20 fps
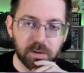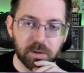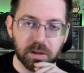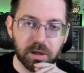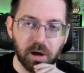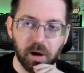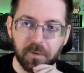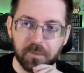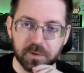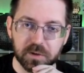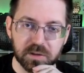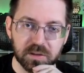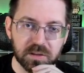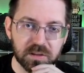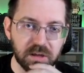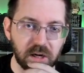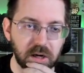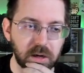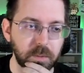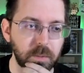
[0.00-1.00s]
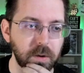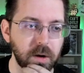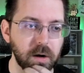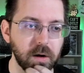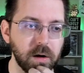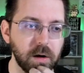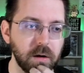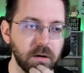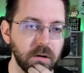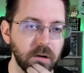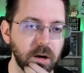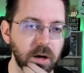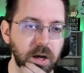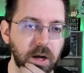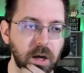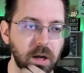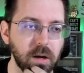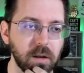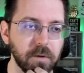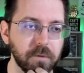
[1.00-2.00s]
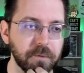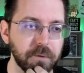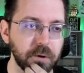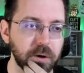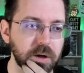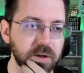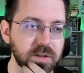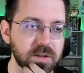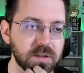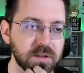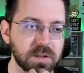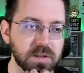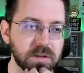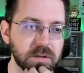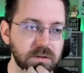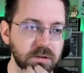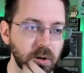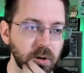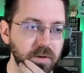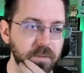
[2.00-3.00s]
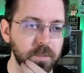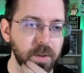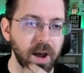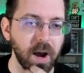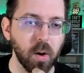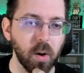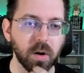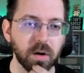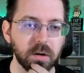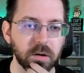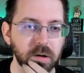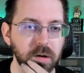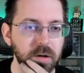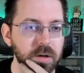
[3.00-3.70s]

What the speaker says: The office isn't any better, and the furnace don't have power.